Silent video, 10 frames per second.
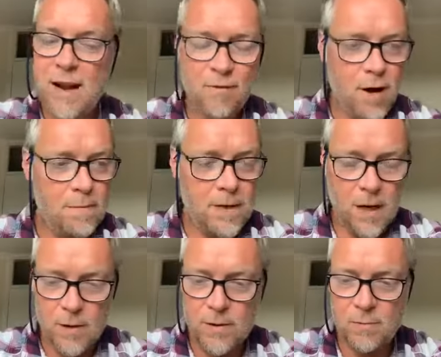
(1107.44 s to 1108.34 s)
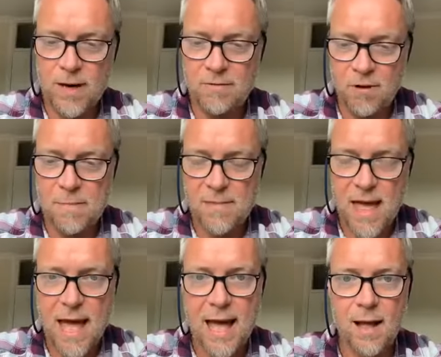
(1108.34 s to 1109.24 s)
whenever I'm close, whenever I'm
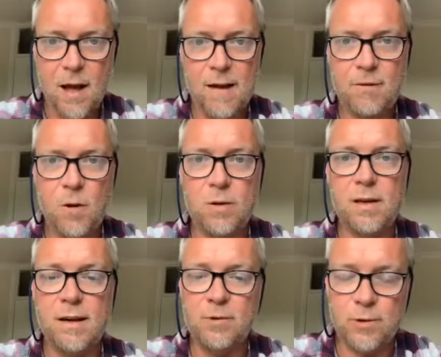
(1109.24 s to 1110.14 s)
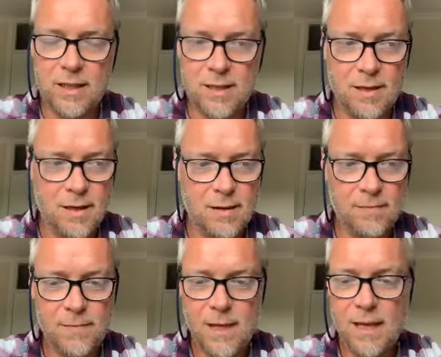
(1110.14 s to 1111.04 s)
there, I've gone and I've treated her.
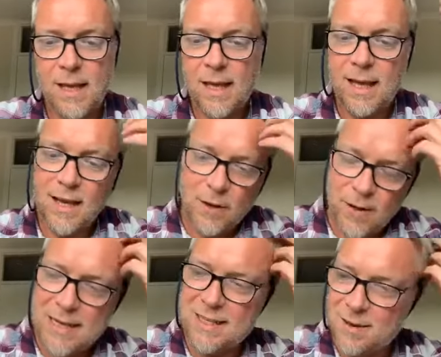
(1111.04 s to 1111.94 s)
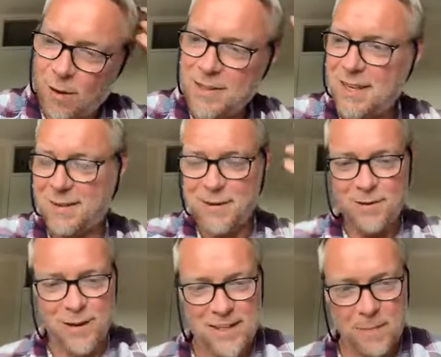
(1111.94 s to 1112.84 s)
You know, and it's not, you know, you're
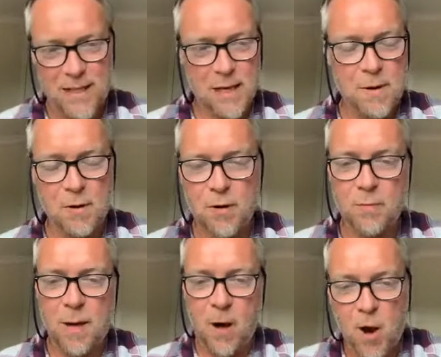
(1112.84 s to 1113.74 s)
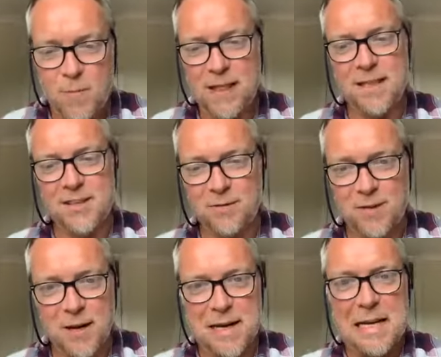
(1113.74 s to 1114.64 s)
not expecting a miracle, but I'm hoping that she'll
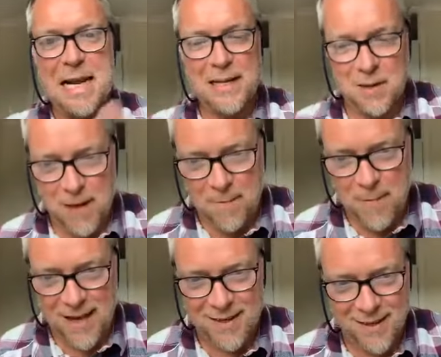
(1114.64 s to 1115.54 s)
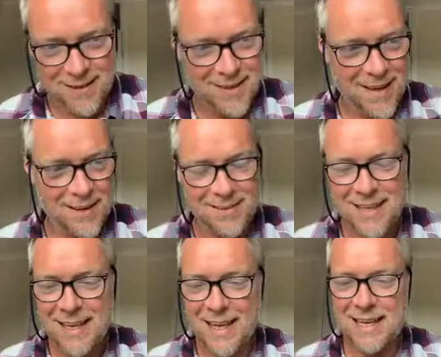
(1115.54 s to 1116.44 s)
feel a little bit better, you know,
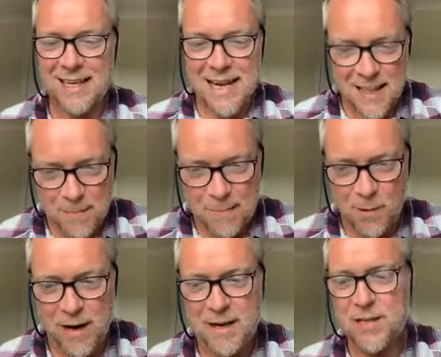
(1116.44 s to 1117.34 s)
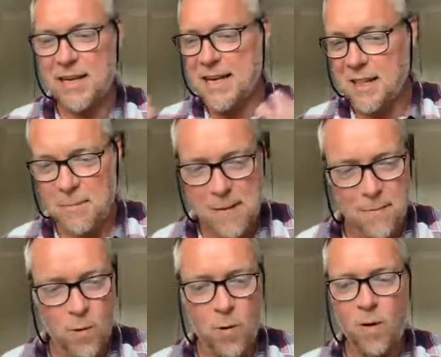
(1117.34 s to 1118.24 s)
a little bit more energy, a little
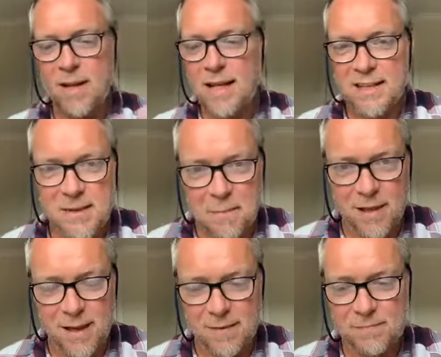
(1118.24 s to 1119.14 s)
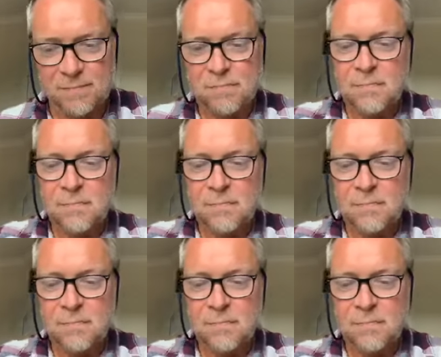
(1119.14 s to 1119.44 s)
bit more something.